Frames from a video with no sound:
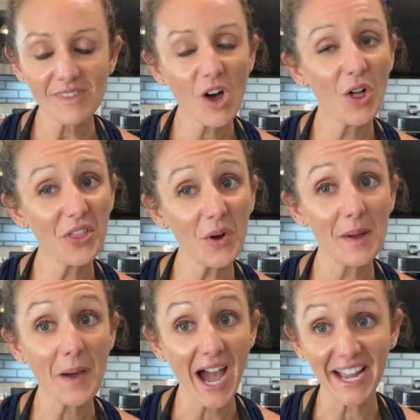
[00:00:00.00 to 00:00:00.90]
Although
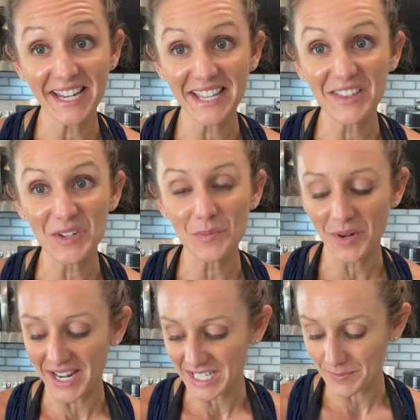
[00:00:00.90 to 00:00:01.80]
I'm hiding the new
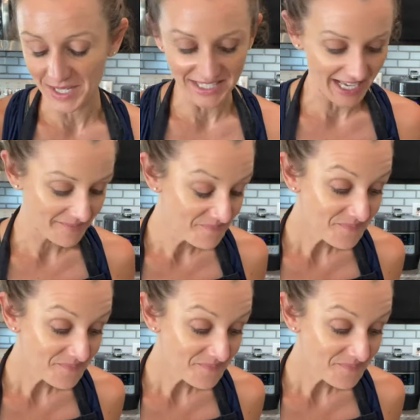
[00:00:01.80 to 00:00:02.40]
products because they,